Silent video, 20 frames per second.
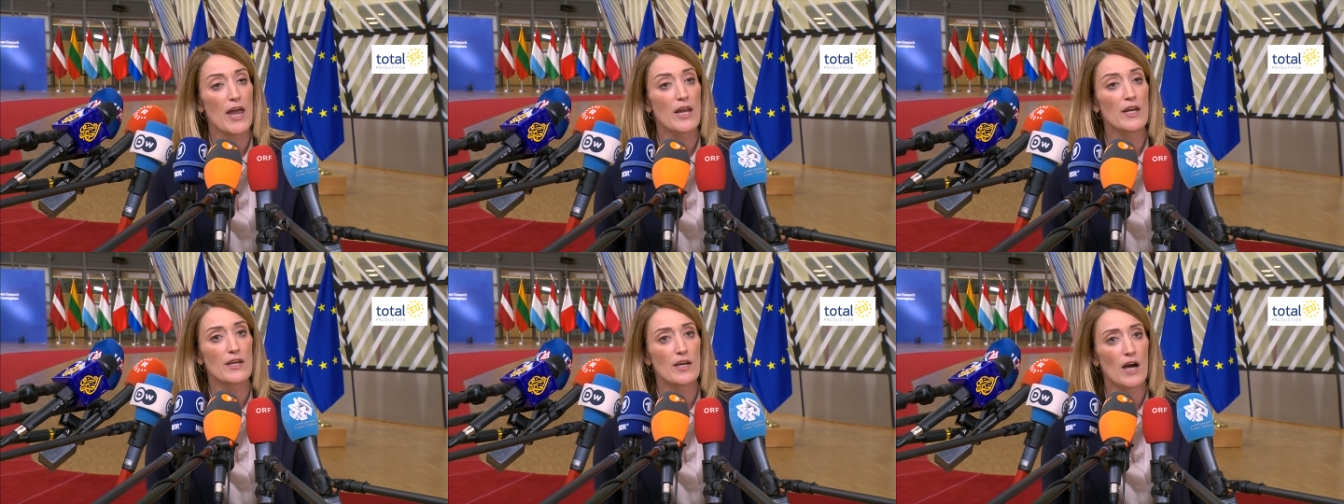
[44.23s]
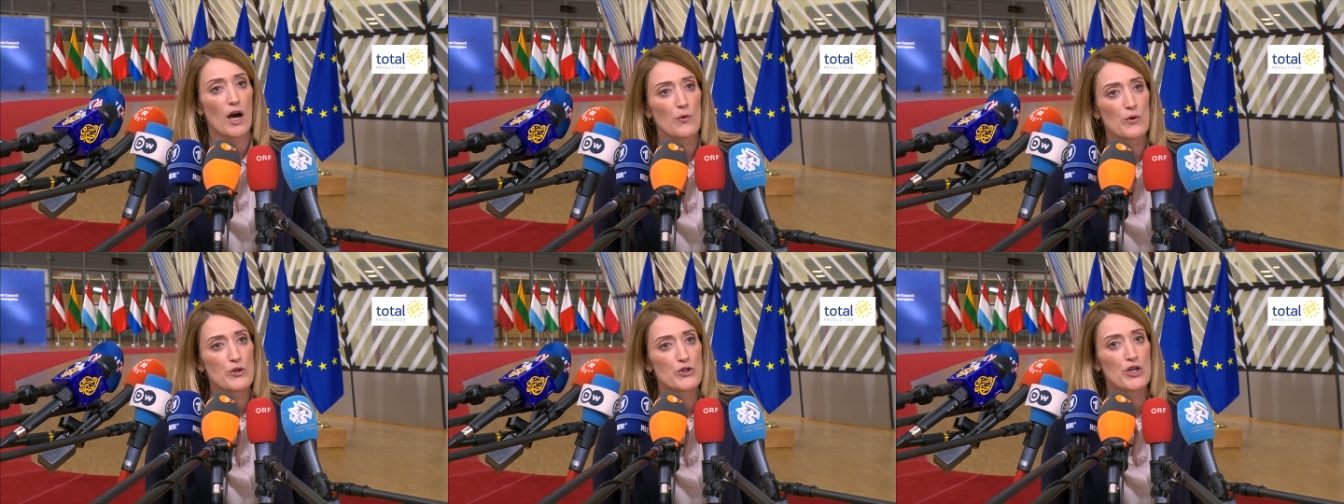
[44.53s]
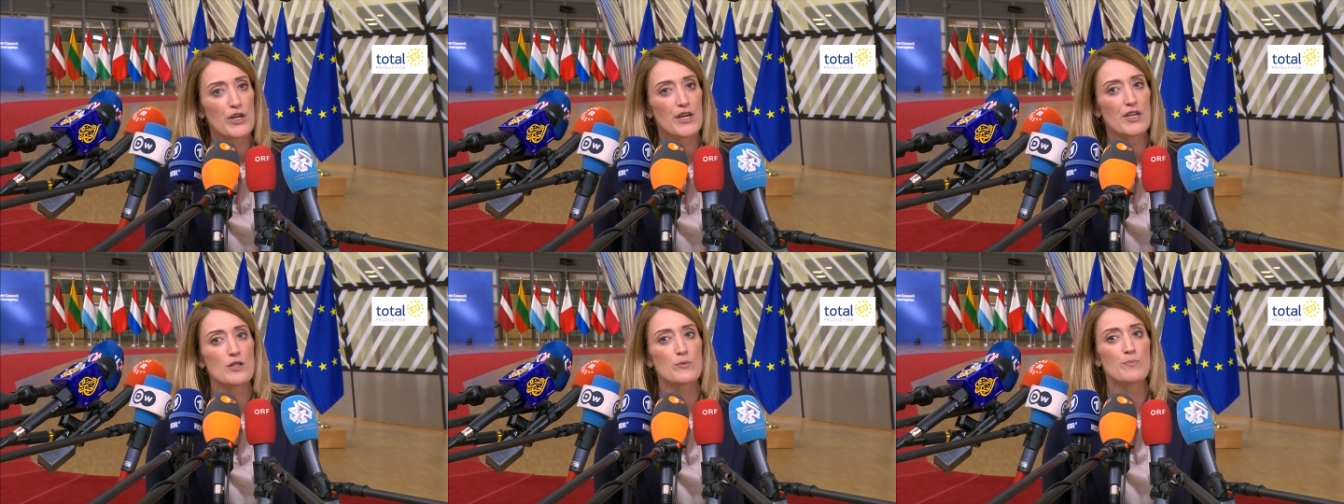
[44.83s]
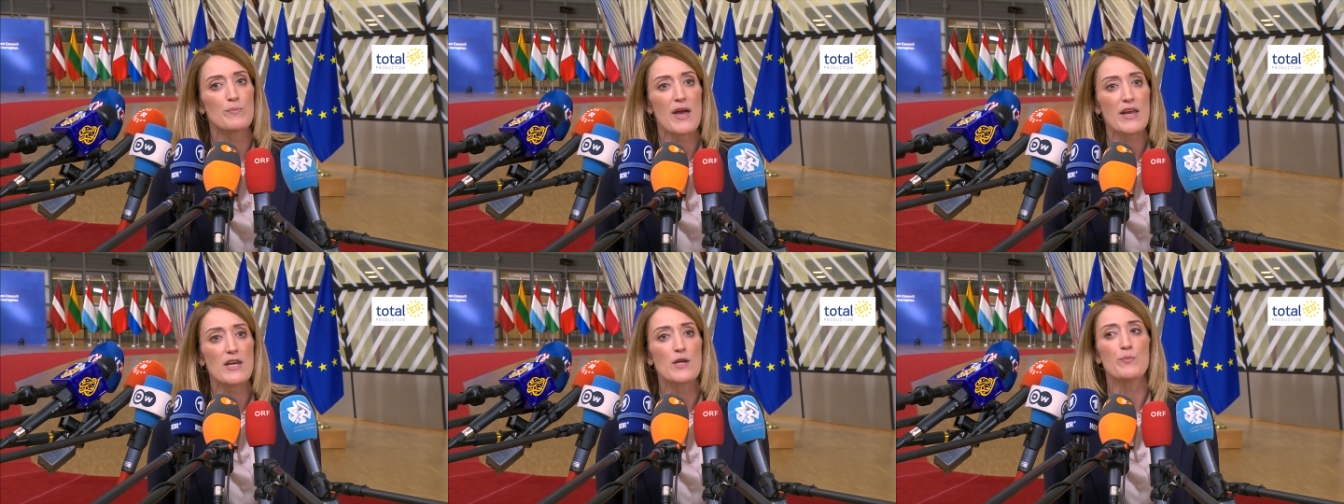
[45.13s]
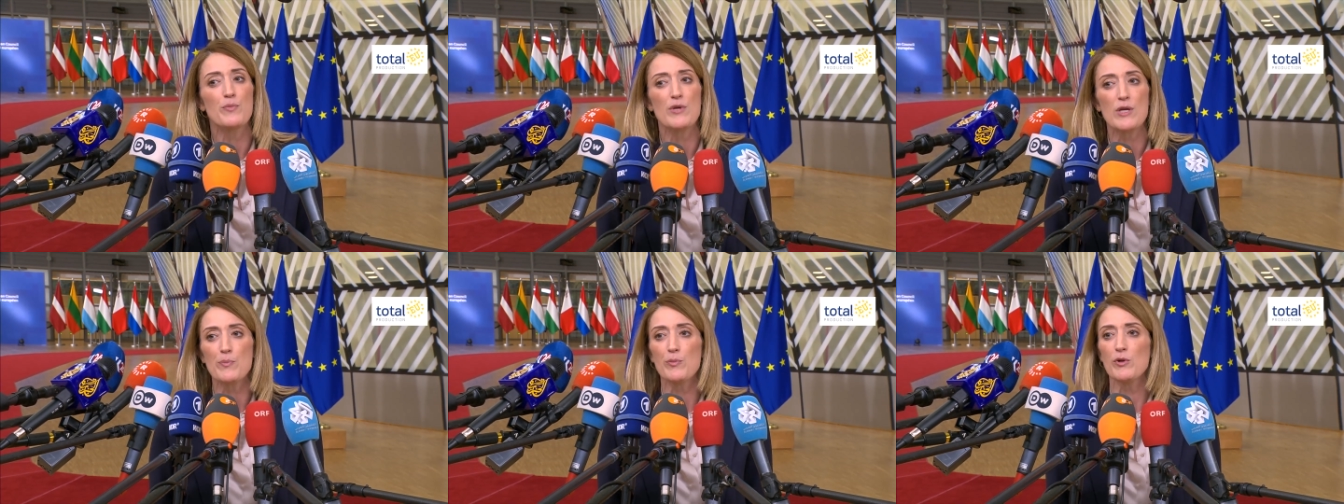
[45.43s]
encouraging as
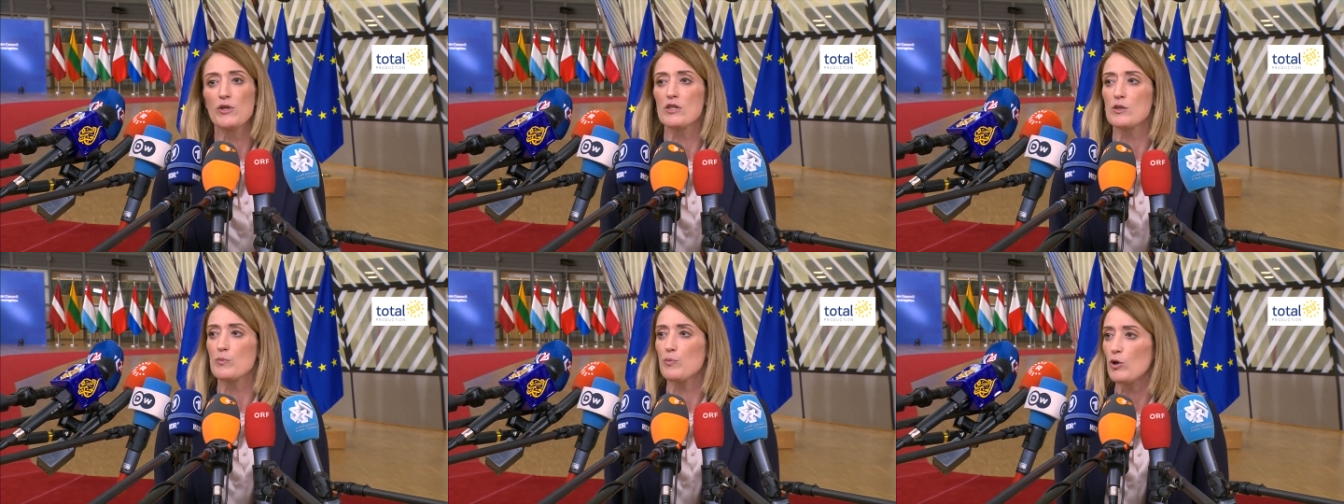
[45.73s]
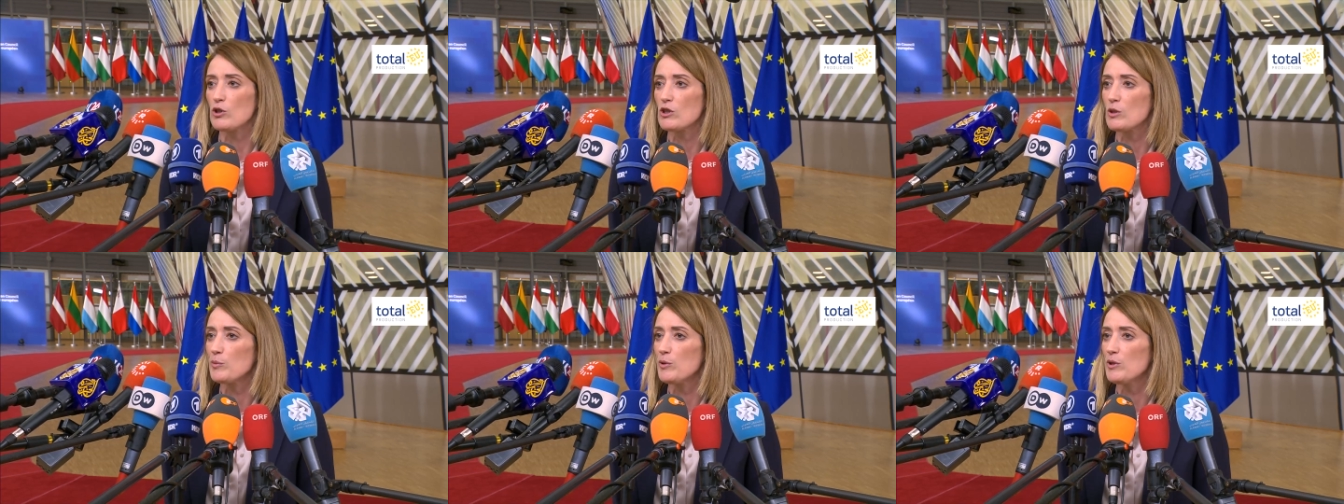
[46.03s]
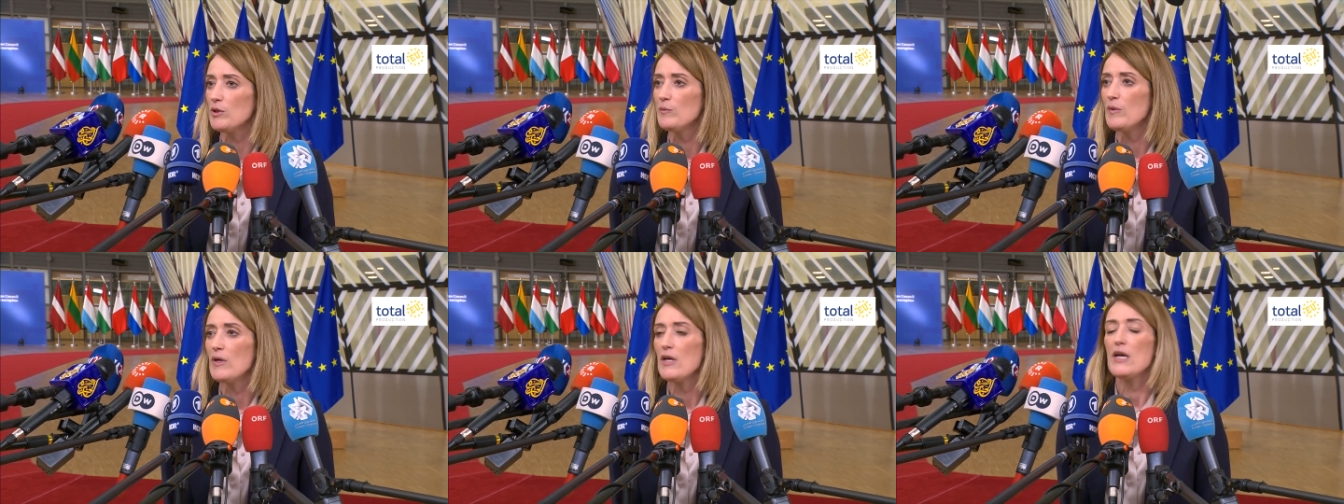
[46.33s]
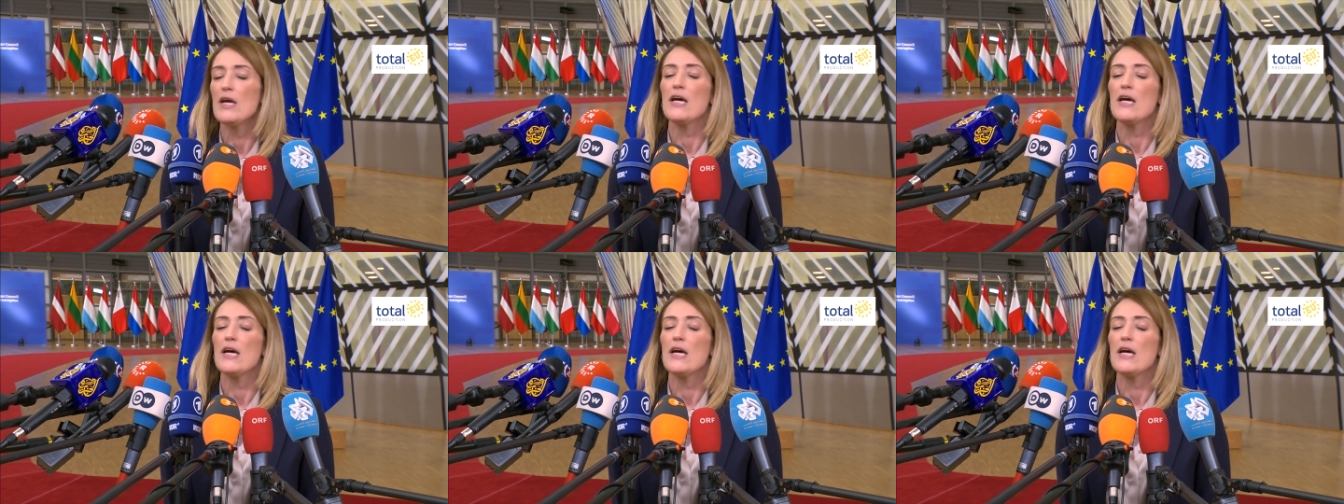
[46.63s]
many people as possible,